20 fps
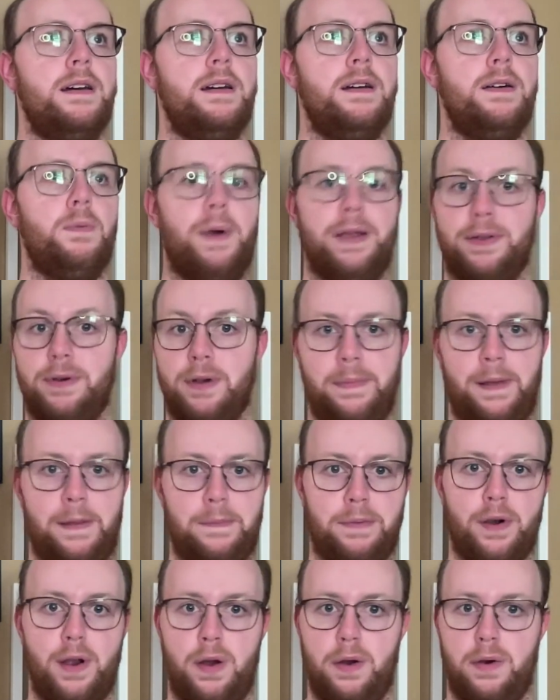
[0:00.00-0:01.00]
whether it be
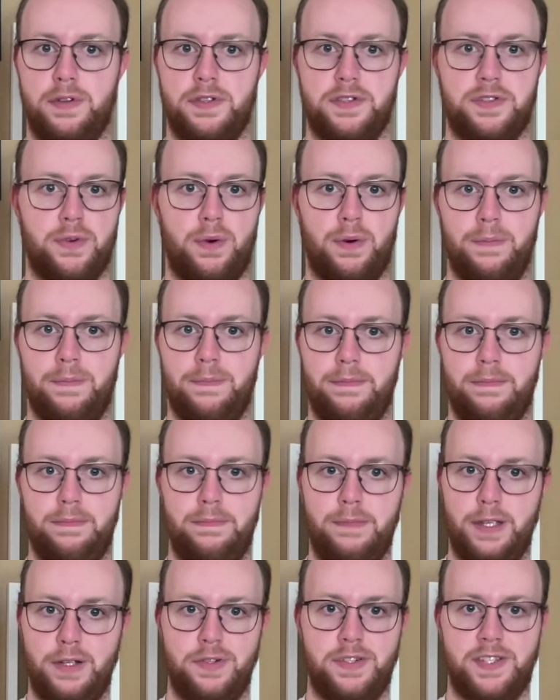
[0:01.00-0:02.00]
prose or
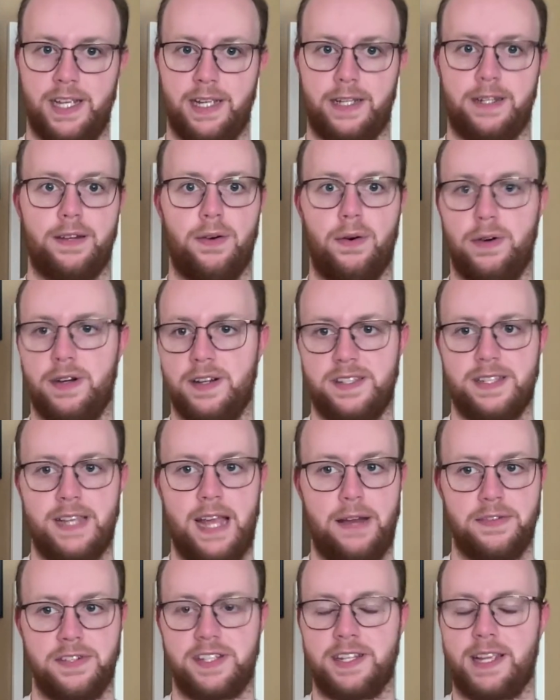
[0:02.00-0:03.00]
music or a
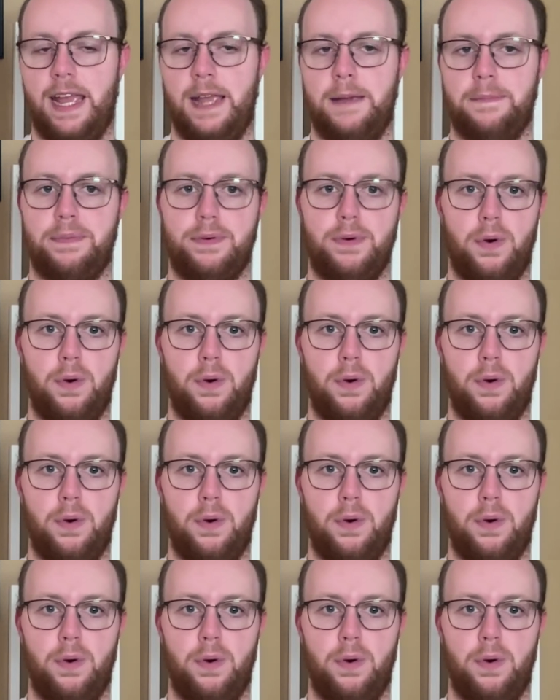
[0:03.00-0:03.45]
soundscape